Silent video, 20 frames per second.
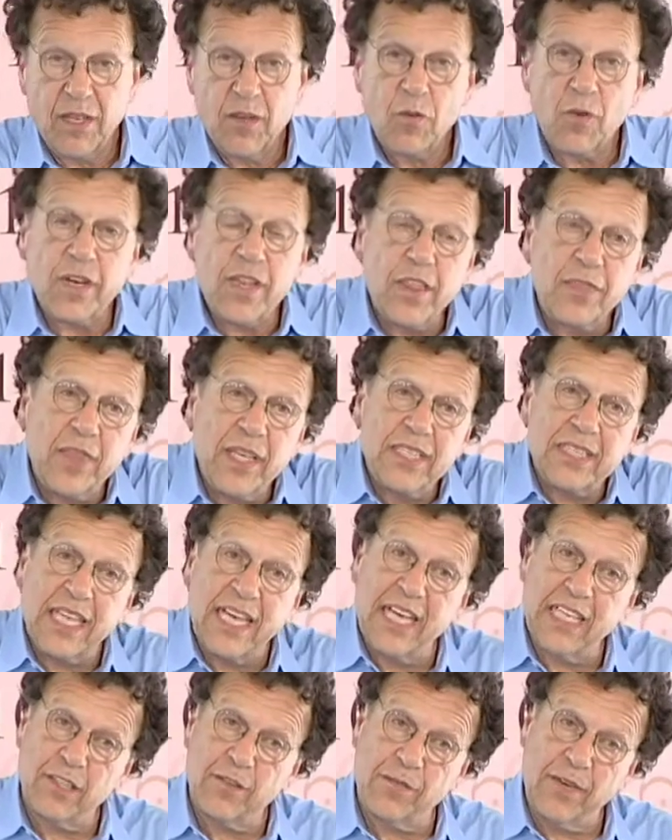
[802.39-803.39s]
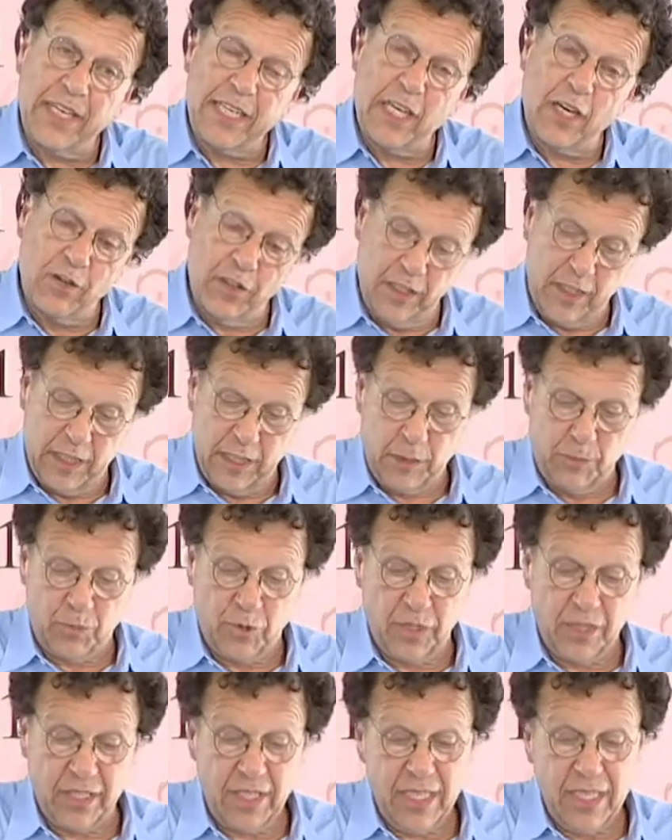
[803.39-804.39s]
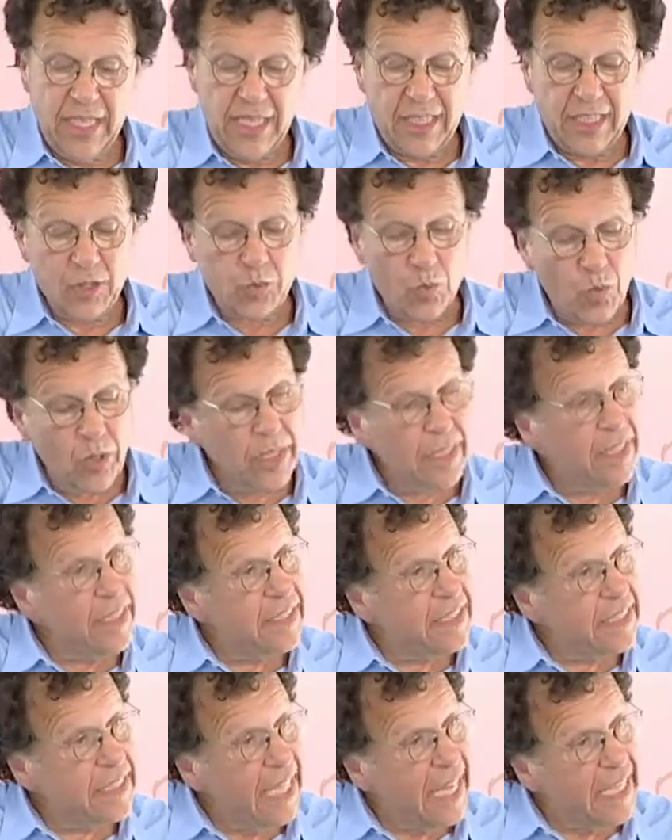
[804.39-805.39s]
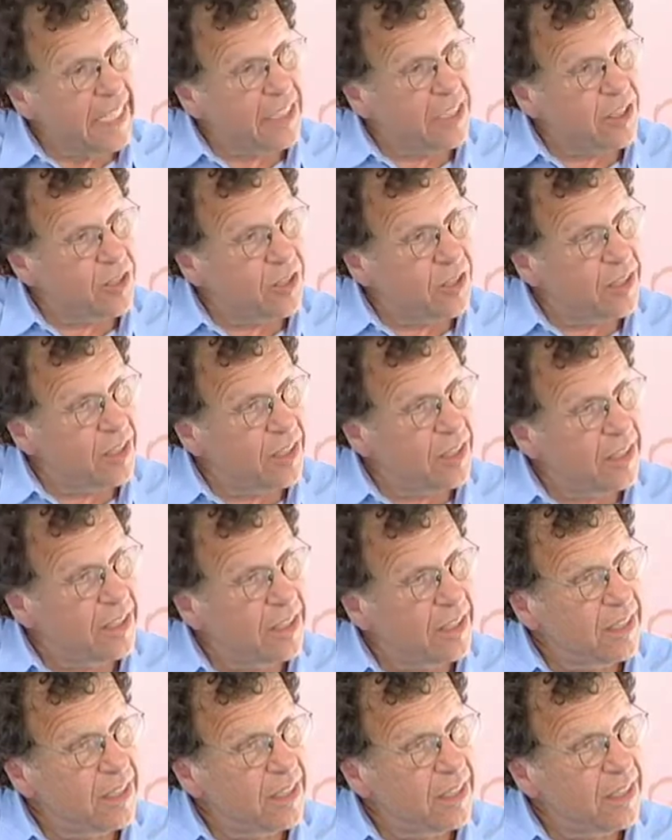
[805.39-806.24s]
One of the things I had to find out in this book is what is the external